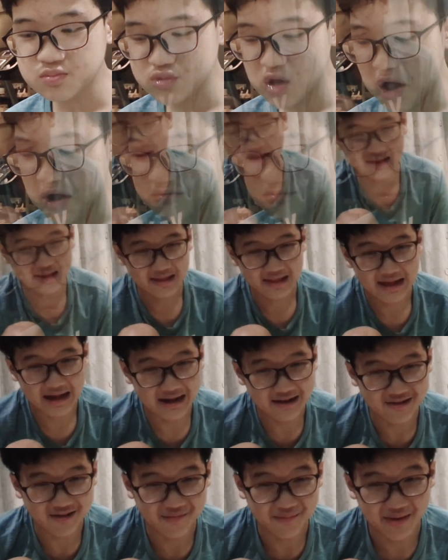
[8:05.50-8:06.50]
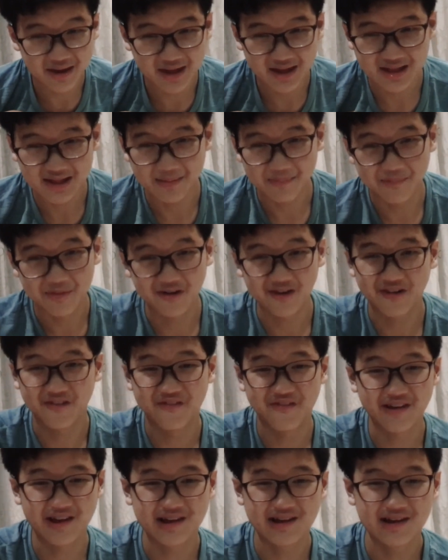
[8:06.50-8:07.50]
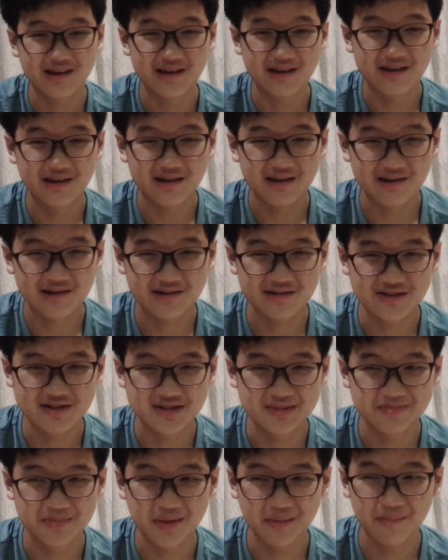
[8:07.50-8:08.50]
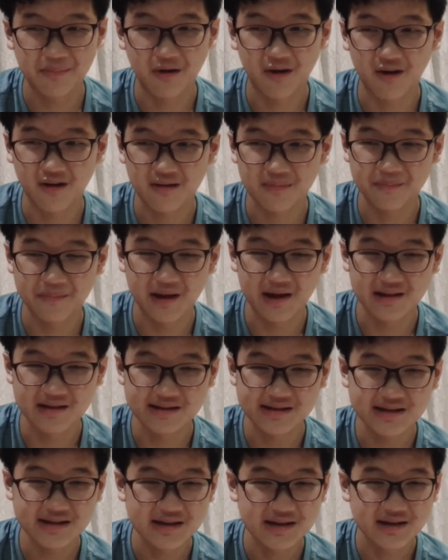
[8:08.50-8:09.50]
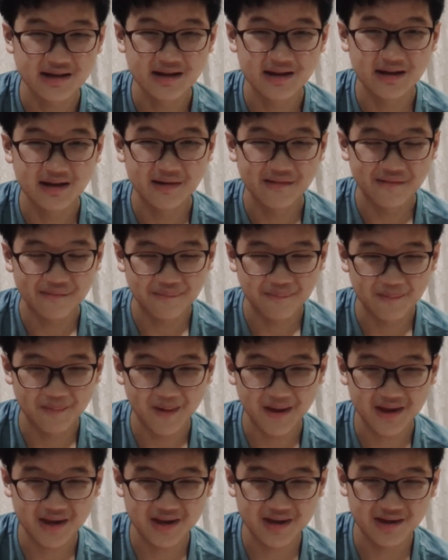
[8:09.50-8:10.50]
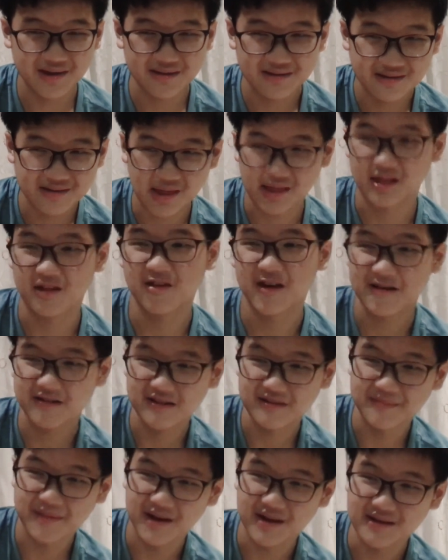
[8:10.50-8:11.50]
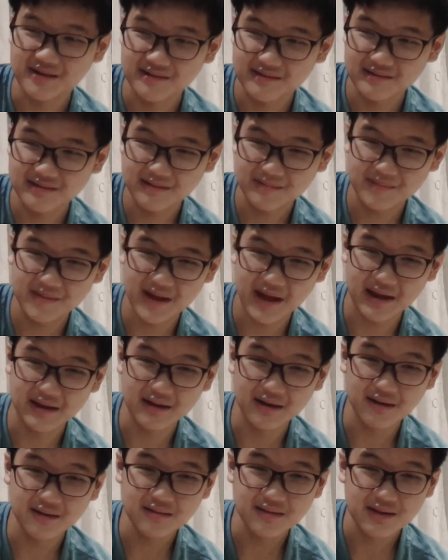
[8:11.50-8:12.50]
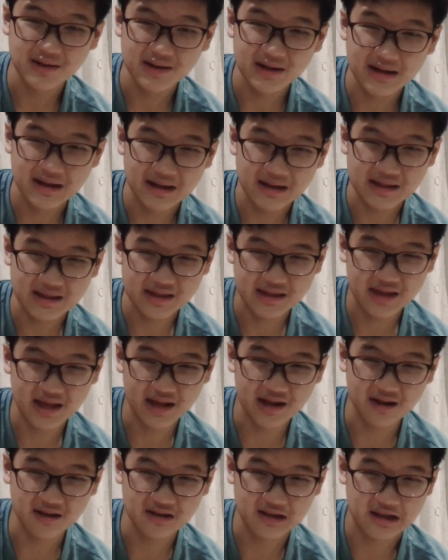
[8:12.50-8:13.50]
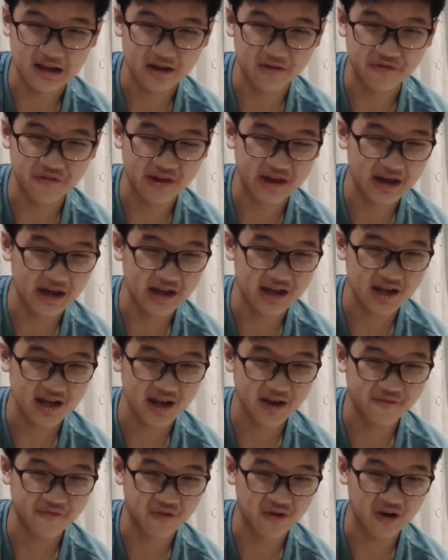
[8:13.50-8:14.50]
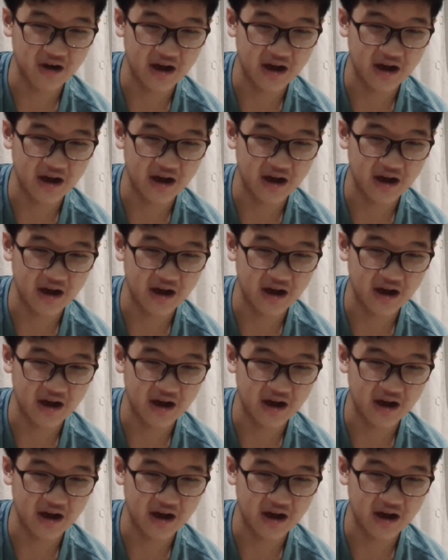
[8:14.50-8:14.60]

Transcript: This is how you make the perfect crispy pork belly. Make sure you subscribe to my YouTube channel. Turn on the notification for